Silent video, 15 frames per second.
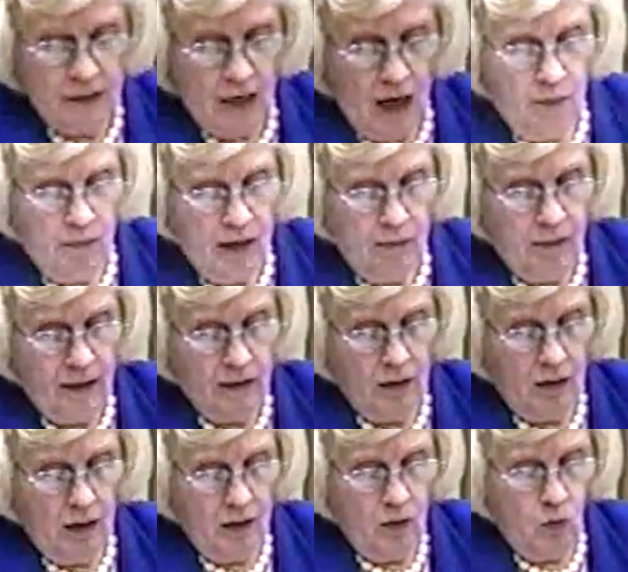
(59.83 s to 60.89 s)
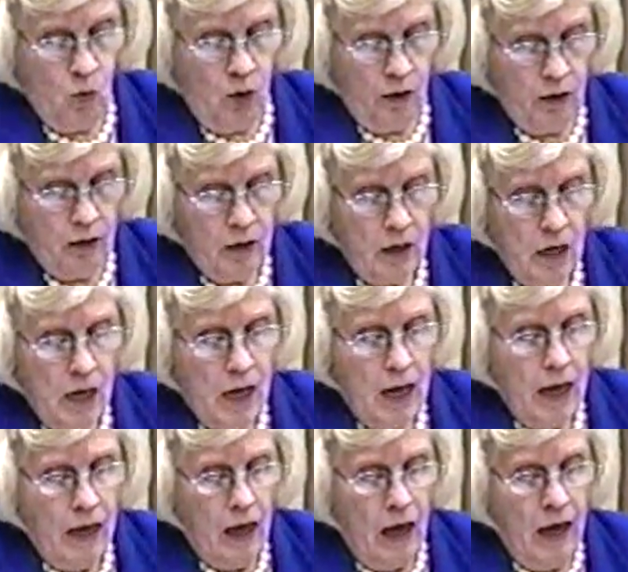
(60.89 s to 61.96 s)
comment about the water.
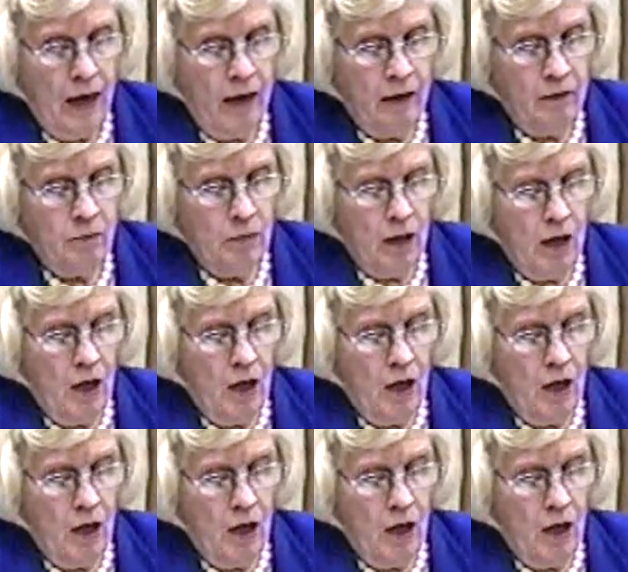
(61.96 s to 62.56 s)
Our